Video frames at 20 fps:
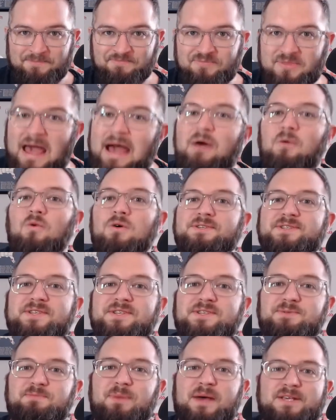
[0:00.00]
That was
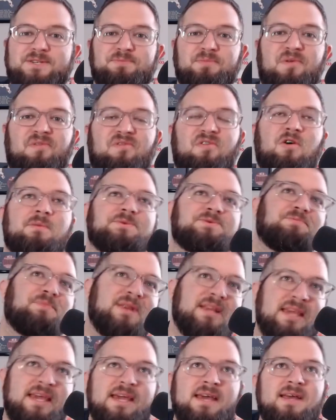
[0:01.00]
his best performance. But
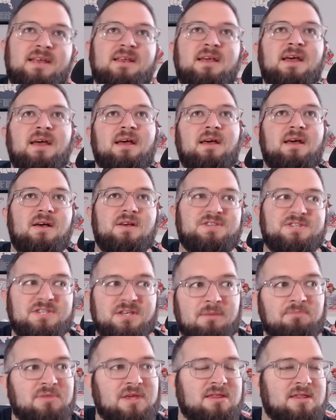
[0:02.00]
again,
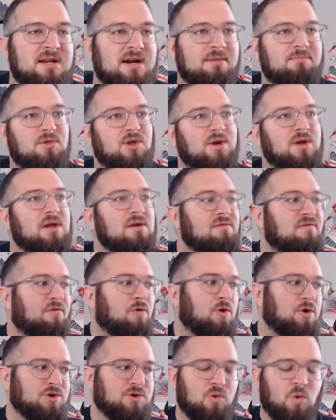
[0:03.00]
something that I'm looking
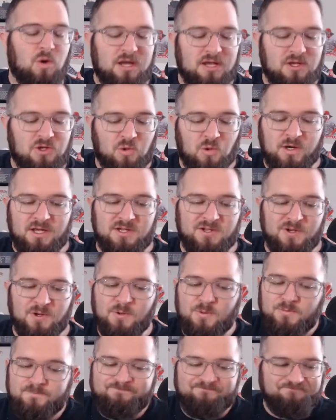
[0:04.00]
for in
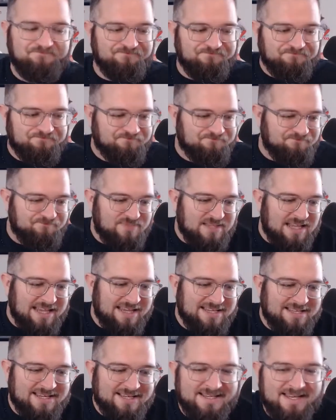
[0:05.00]
2022, he
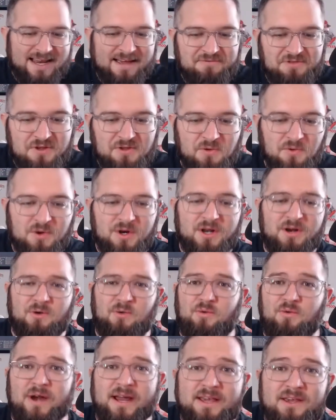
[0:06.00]
doesn't have to do it on a
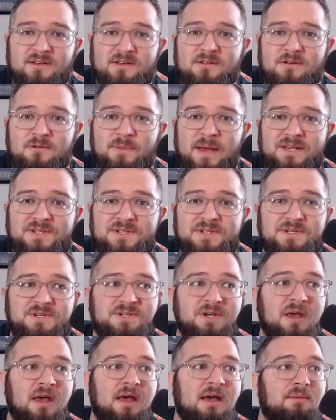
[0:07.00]
regular basis,
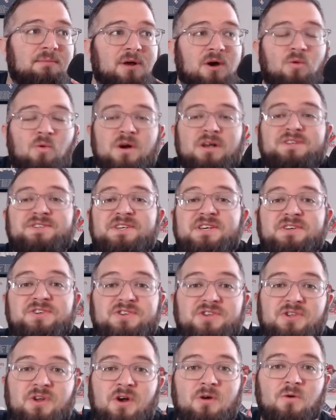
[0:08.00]
but I want to see a
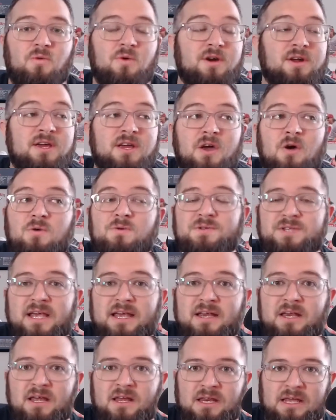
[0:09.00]
start where he goes
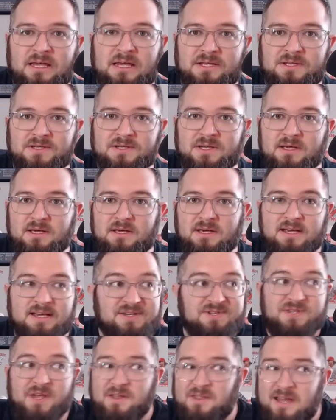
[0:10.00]
eight innings. He's
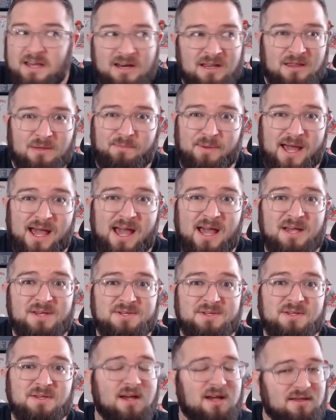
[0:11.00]
done that in the
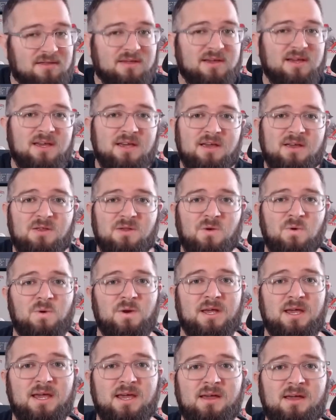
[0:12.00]
past. I think he can do it
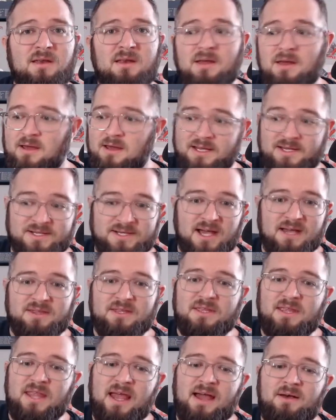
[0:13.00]
again. He's got the
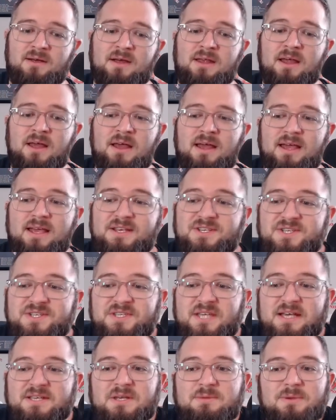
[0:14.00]
talent. He just
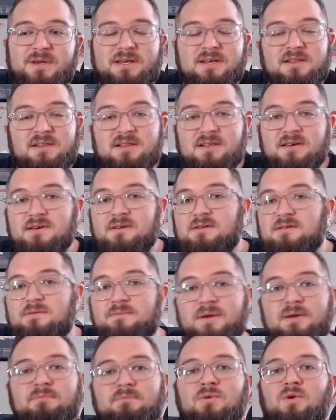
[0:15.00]
has to be a little
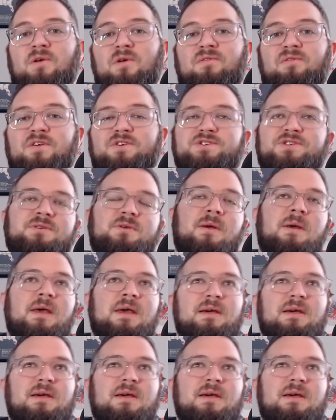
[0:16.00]
bit more efficient.